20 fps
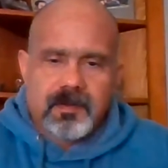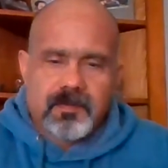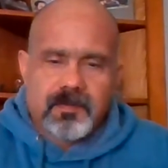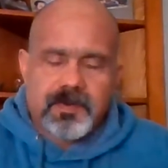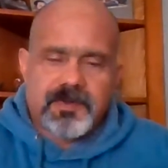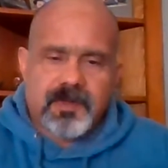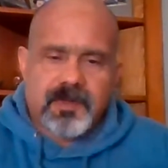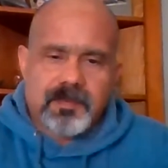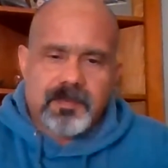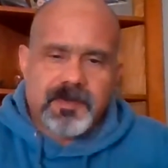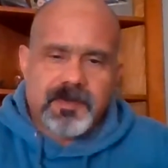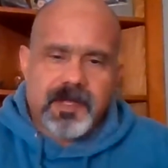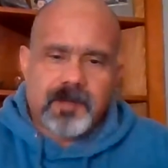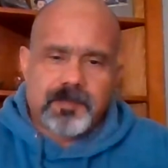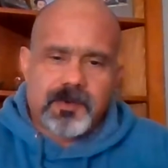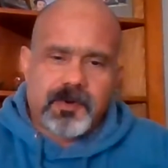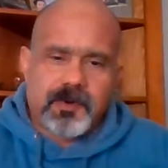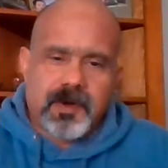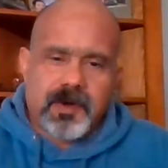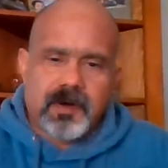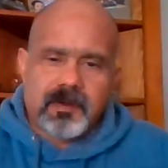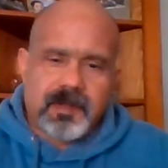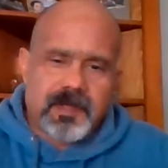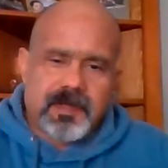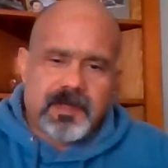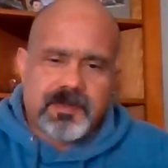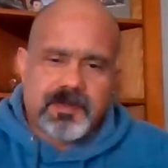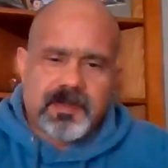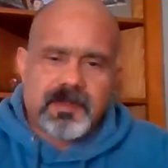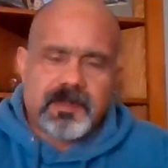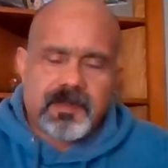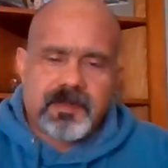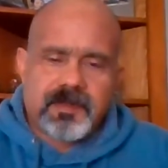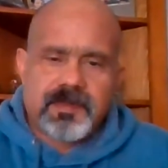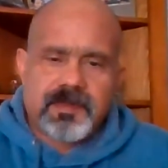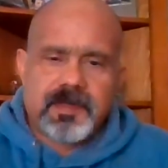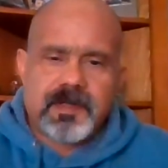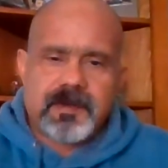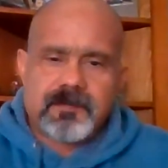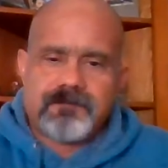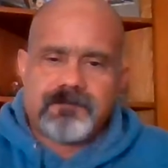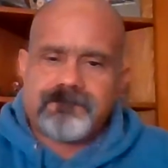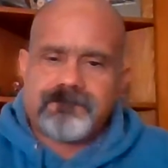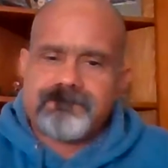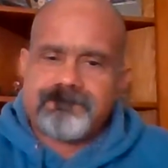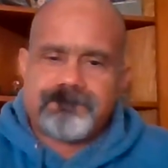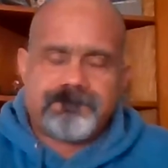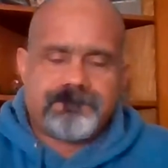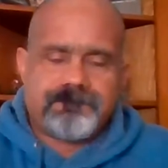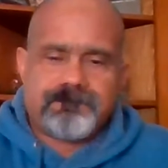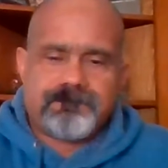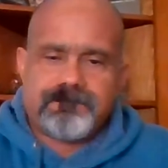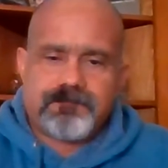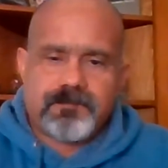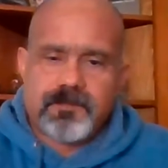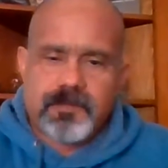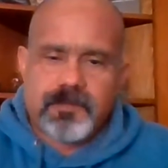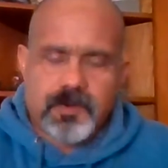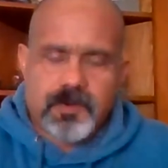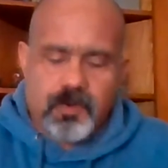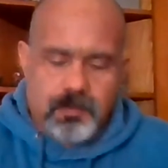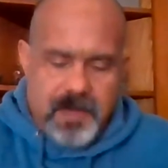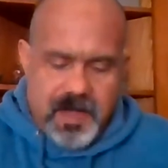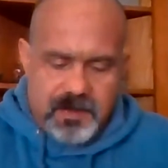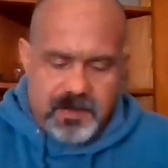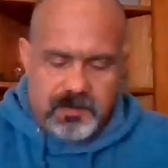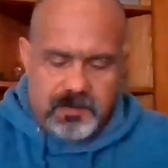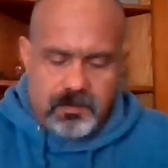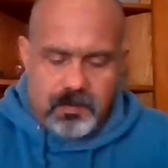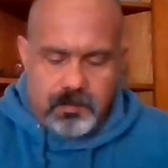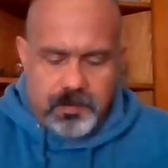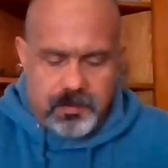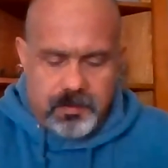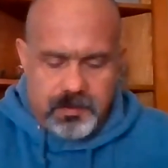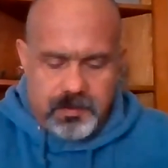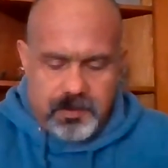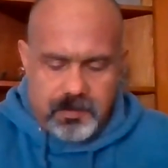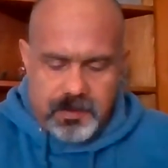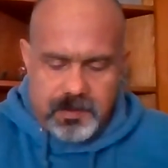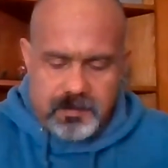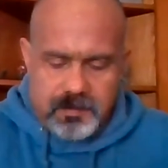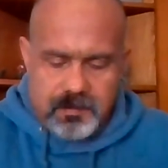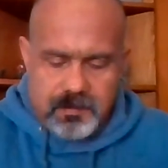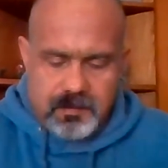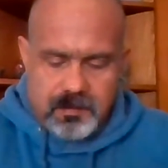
We stop temporarily, and then we go back to what we were doing.